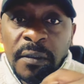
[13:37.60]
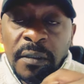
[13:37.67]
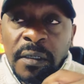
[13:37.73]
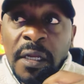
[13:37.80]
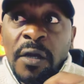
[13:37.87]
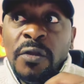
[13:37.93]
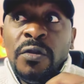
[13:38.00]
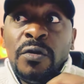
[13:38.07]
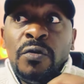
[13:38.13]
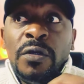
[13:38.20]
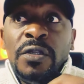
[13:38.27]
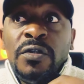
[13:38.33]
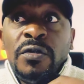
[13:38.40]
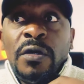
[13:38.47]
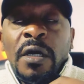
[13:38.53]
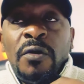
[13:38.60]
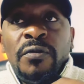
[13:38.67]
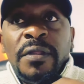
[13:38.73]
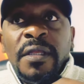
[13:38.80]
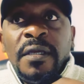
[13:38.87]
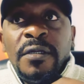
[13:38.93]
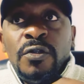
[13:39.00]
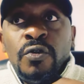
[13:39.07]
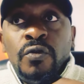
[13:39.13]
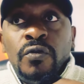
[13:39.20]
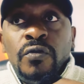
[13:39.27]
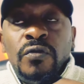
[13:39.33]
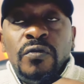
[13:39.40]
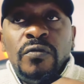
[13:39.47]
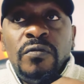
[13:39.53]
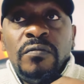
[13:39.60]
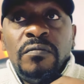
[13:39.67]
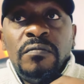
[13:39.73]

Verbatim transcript: Now you're going out there to